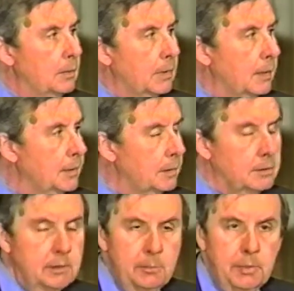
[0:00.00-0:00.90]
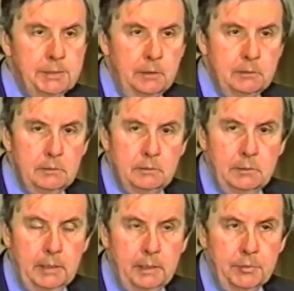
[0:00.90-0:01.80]
But I think that the present
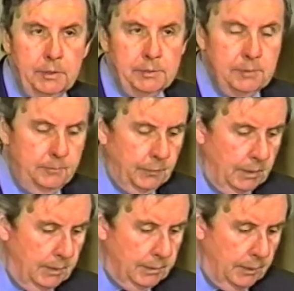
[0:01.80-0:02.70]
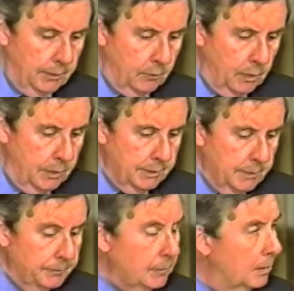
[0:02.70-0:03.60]
evidence is
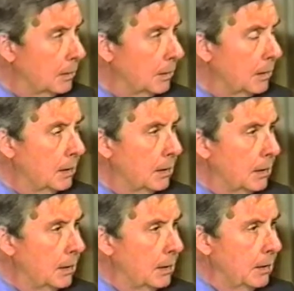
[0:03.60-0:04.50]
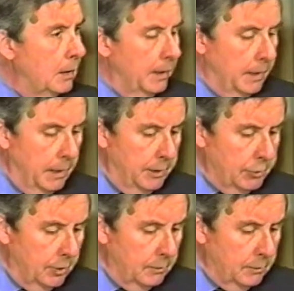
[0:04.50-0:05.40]
otherwise. In
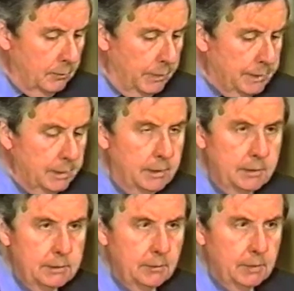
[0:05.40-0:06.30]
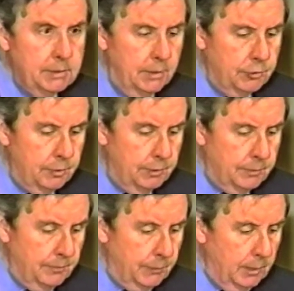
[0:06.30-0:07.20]
Asia, we see
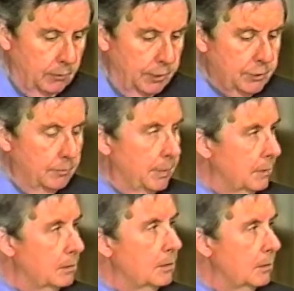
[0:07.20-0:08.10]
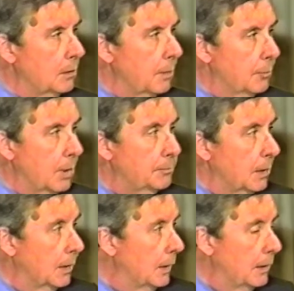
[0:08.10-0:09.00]
civilizations which have been
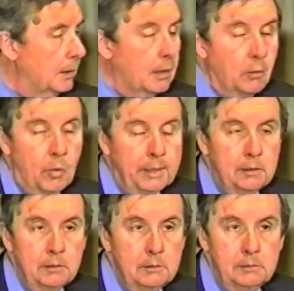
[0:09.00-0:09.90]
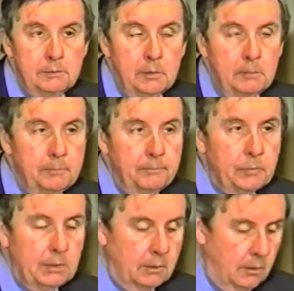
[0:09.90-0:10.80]
abruptly awakened from
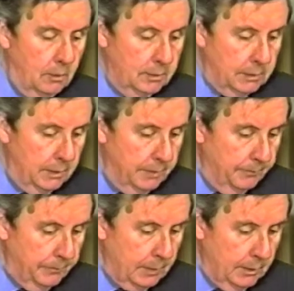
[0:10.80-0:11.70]
a long sleep.